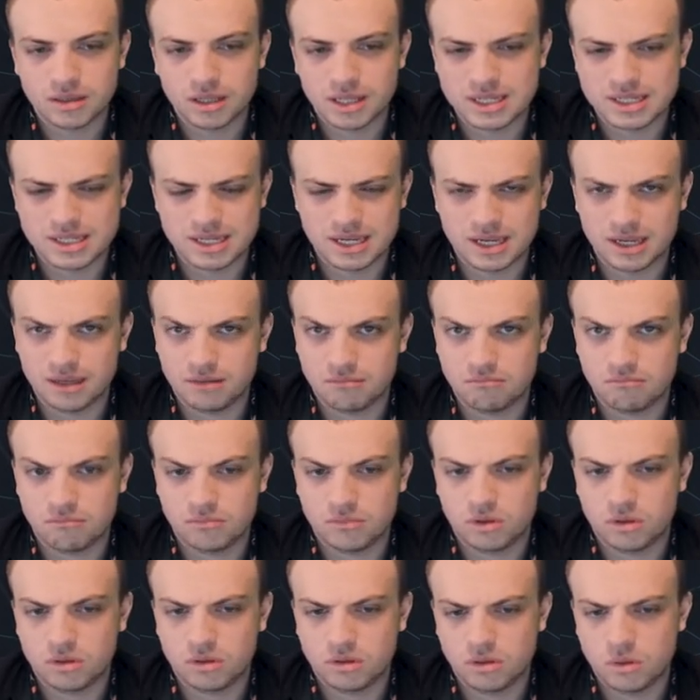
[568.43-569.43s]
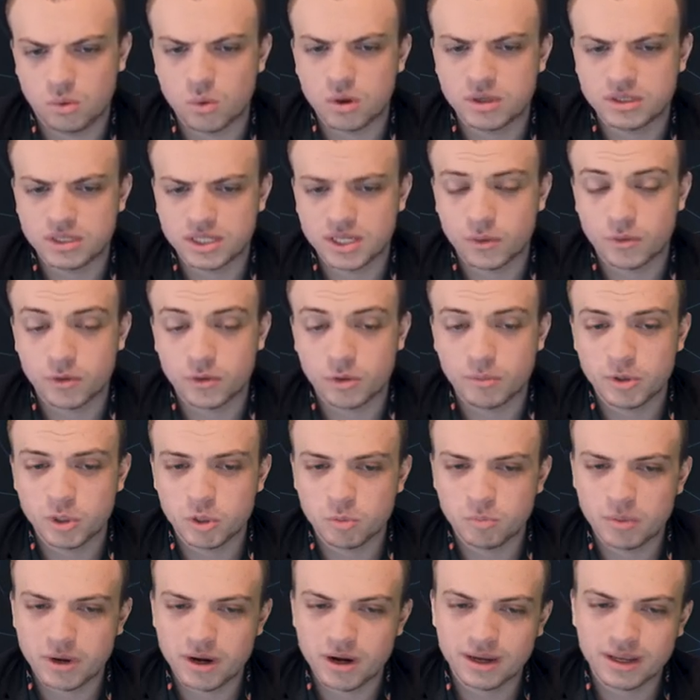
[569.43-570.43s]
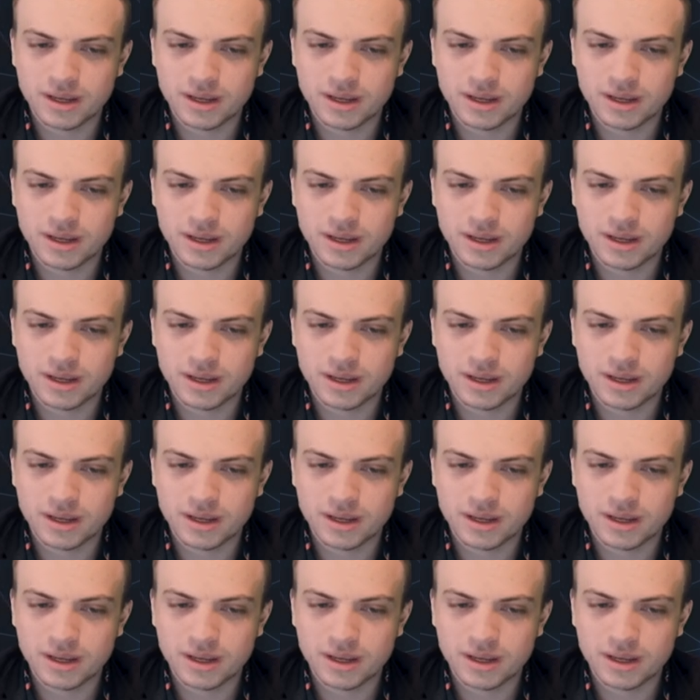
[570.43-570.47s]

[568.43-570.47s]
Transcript: let's say you want to get rid of the bishop pair.